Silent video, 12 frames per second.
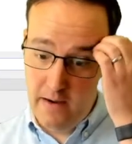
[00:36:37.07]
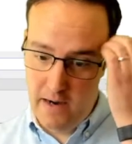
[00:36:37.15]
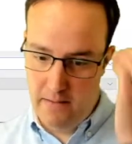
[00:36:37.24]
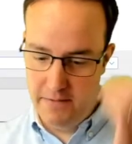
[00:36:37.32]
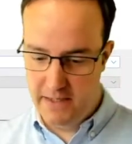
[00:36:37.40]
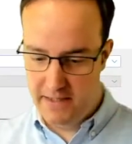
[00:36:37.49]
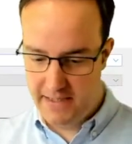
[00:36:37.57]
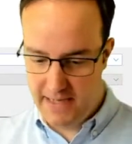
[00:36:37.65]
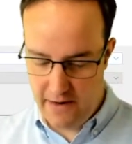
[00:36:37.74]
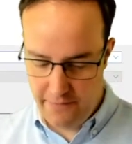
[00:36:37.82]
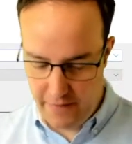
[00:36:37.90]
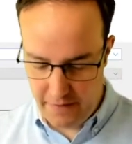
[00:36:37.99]
I'm just going to
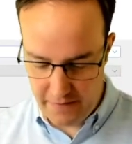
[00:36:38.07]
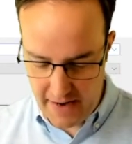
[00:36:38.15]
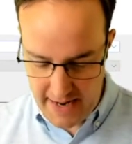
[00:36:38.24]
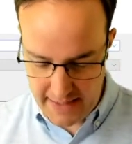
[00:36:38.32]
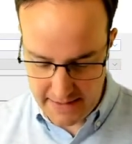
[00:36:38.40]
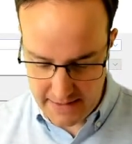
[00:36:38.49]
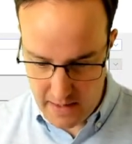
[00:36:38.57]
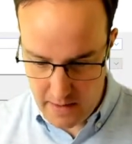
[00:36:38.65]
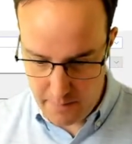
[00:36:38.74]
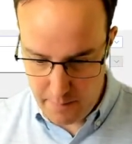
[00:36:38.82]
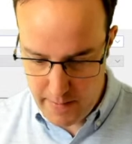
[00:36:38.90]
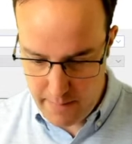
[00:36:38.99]
save this as
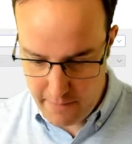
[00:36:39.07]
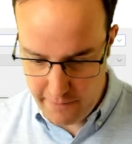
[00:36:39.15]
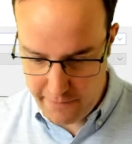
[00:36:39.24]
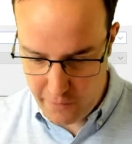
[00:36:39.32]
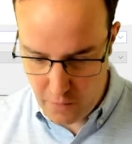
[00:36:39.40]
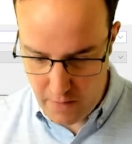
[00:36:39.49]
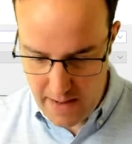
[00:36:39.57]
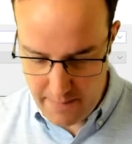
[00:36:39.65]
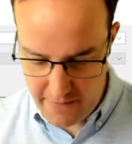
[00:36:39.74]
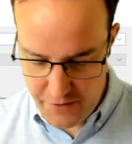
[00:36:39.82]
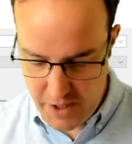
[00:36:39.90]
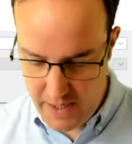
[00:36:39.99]
BIM for
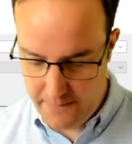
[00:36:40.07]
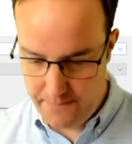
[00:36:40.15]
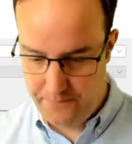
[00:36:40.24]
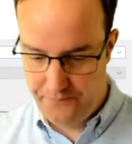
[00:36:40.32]
MFG